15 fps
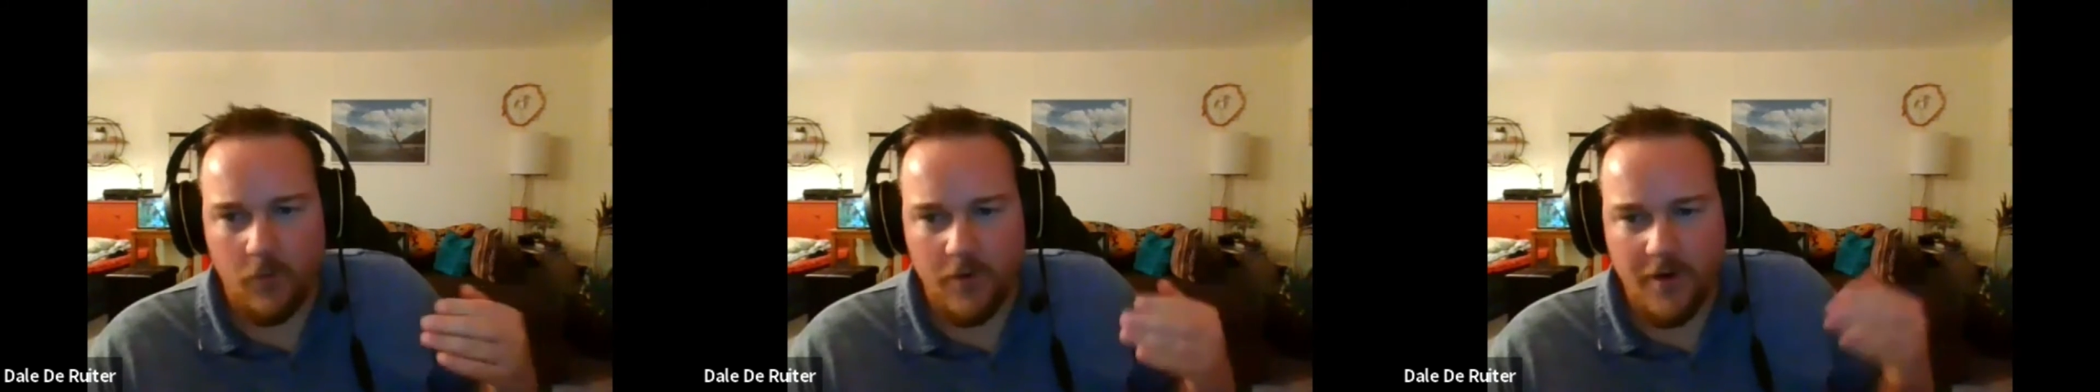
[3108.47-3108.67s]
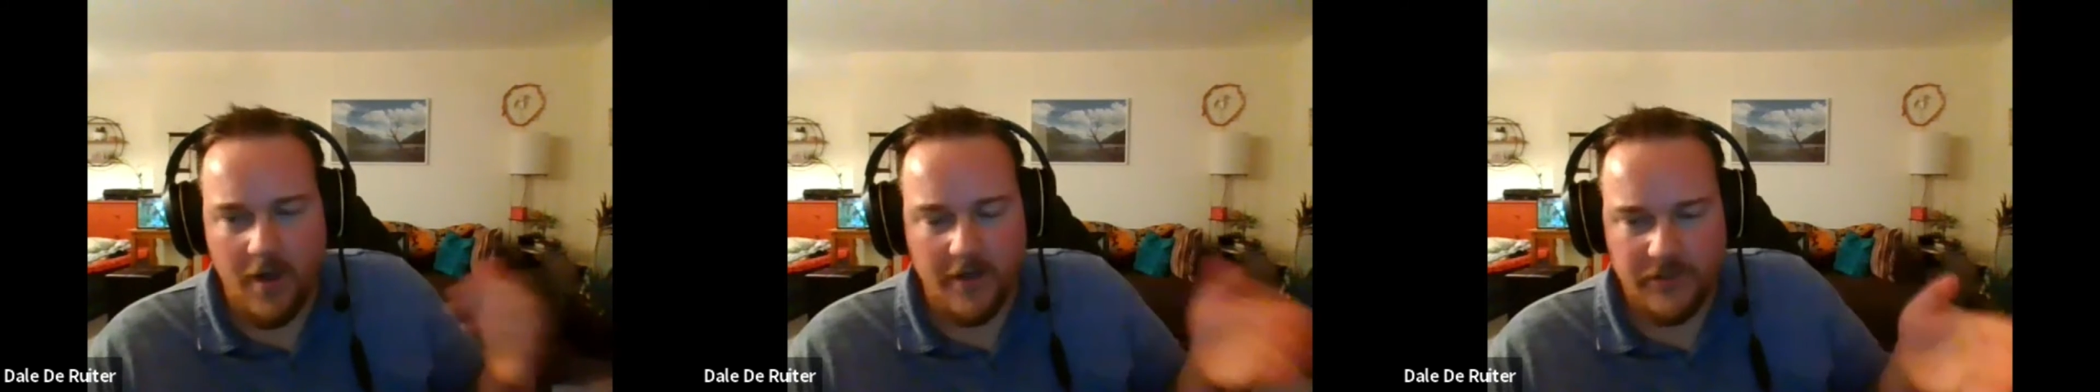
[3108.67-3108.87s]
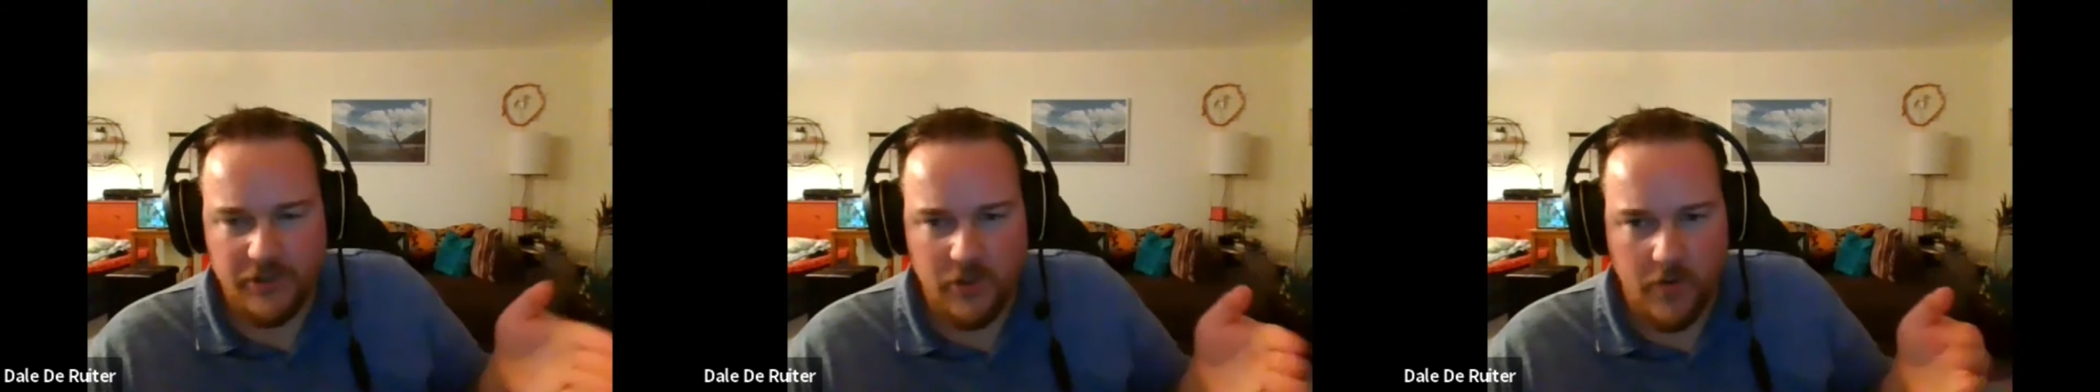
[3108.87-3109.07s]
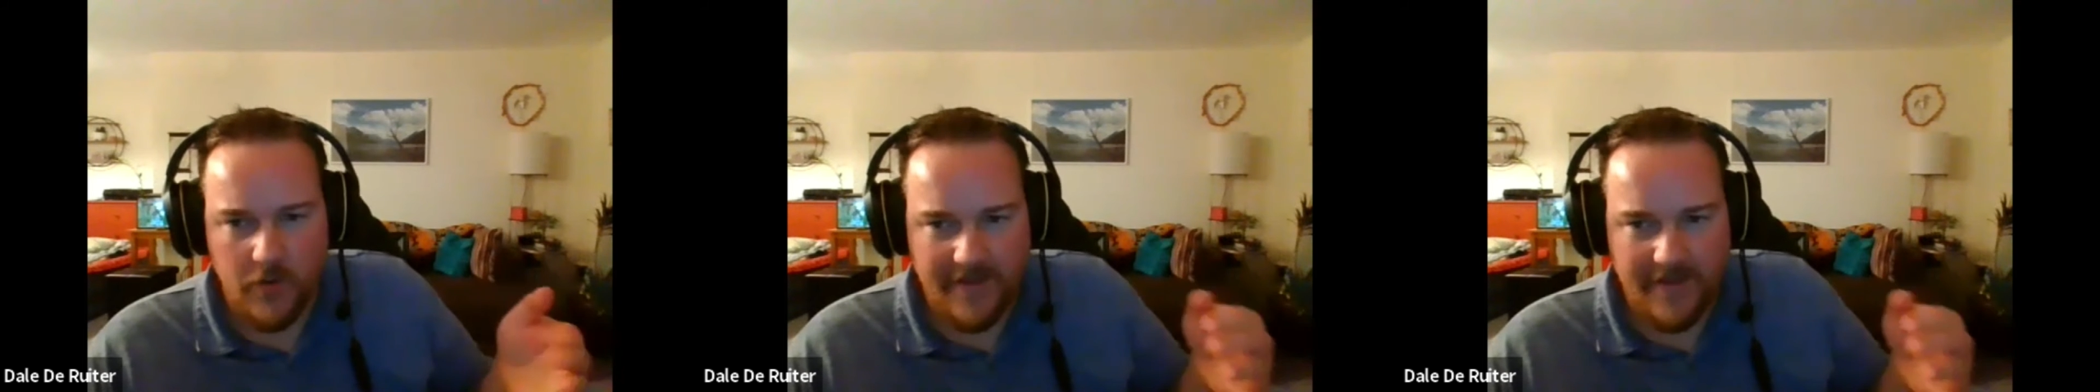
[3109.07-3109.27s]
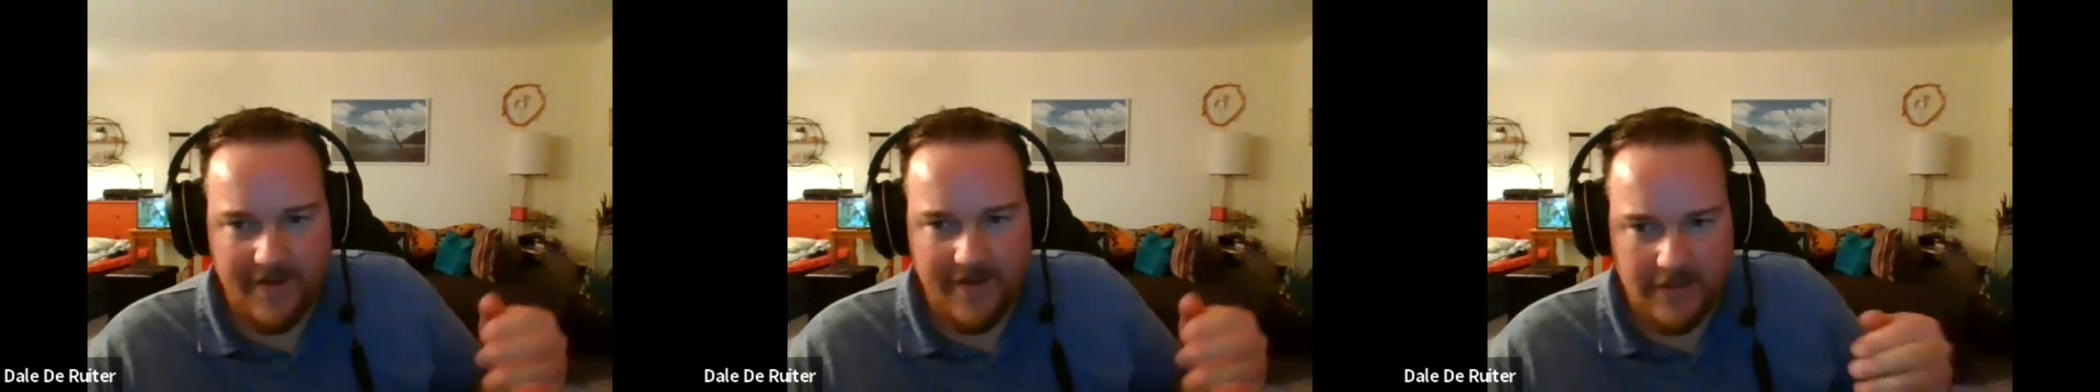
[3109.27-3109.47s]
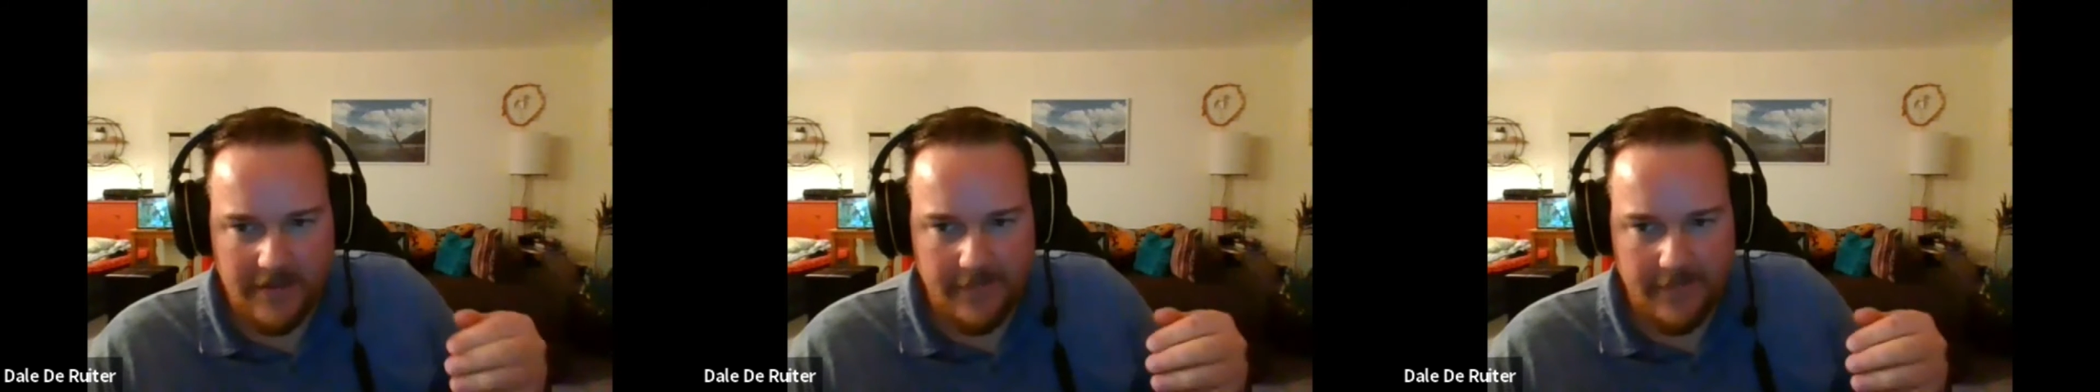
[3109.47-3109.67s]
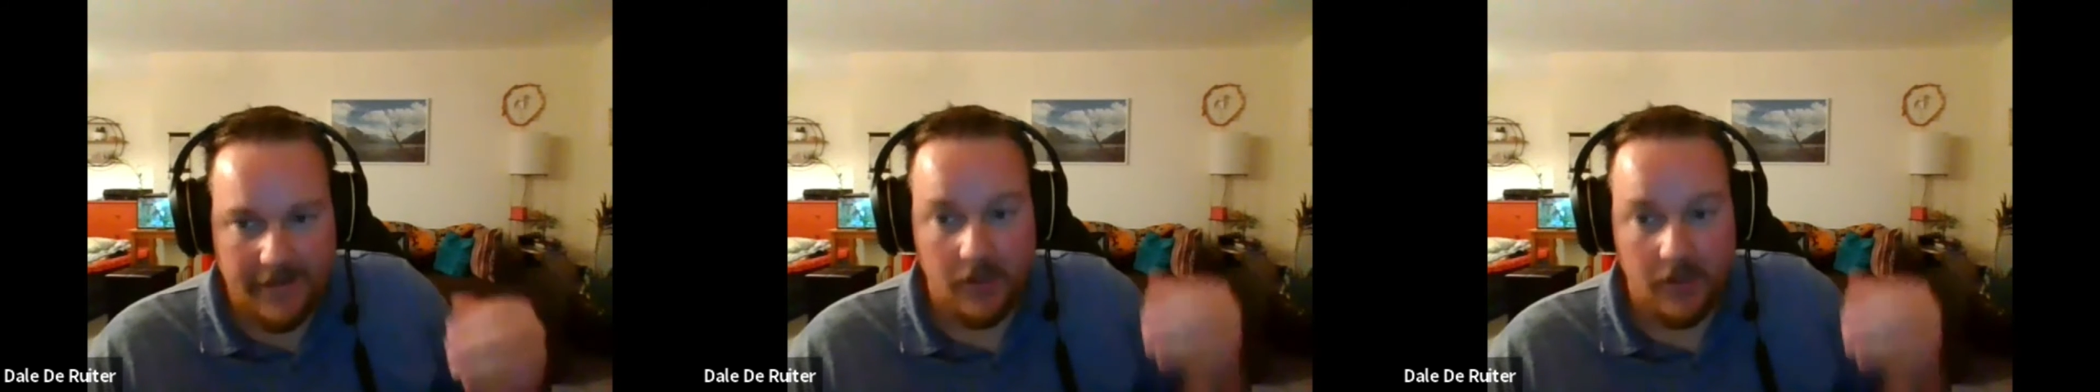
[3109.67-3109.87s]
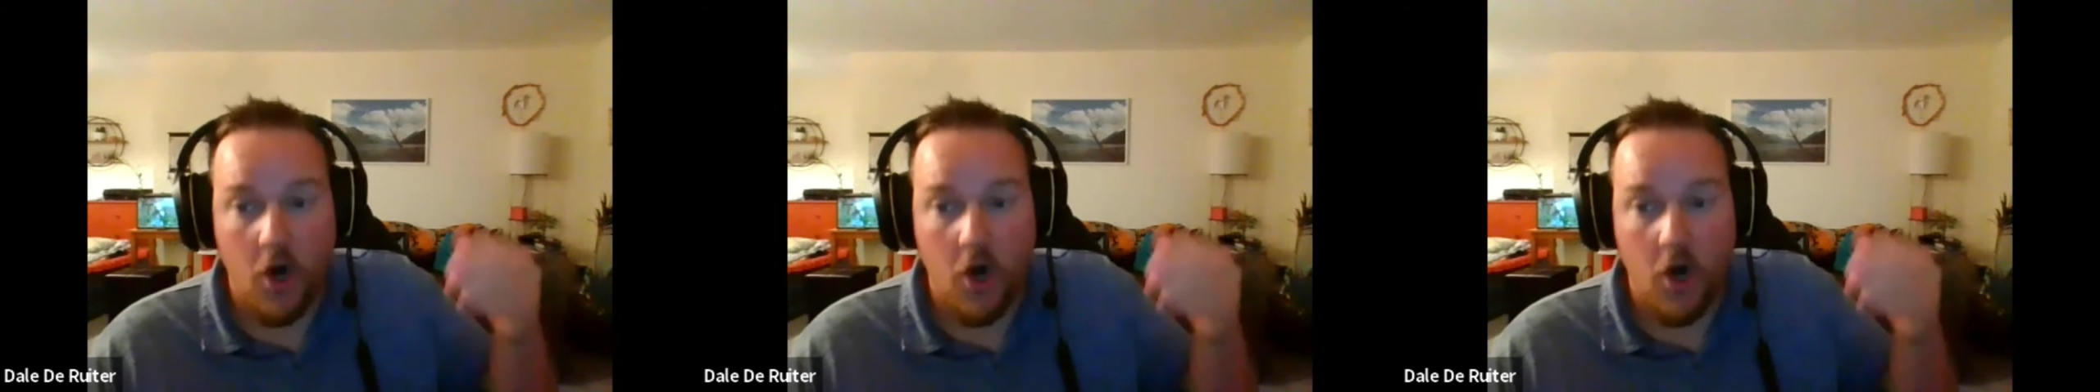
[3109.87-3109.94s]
we're not showing that email